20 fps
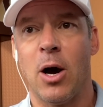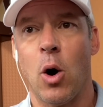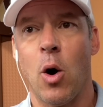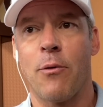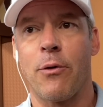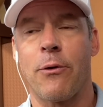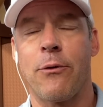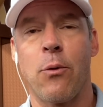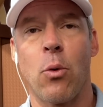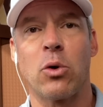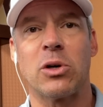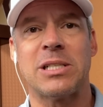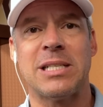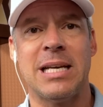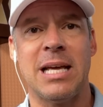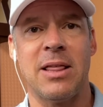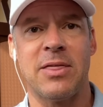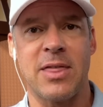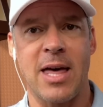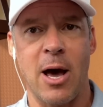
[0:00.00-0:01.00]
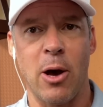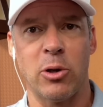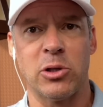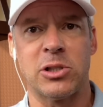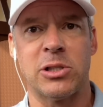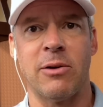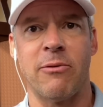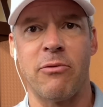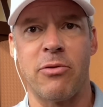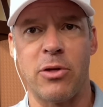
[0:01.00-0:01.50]
over
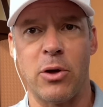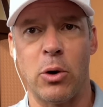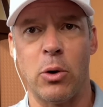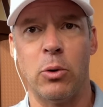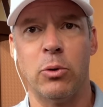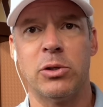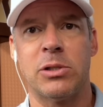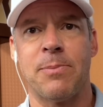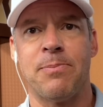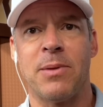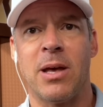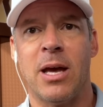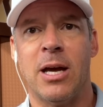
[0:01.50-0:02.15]
14,000 of those.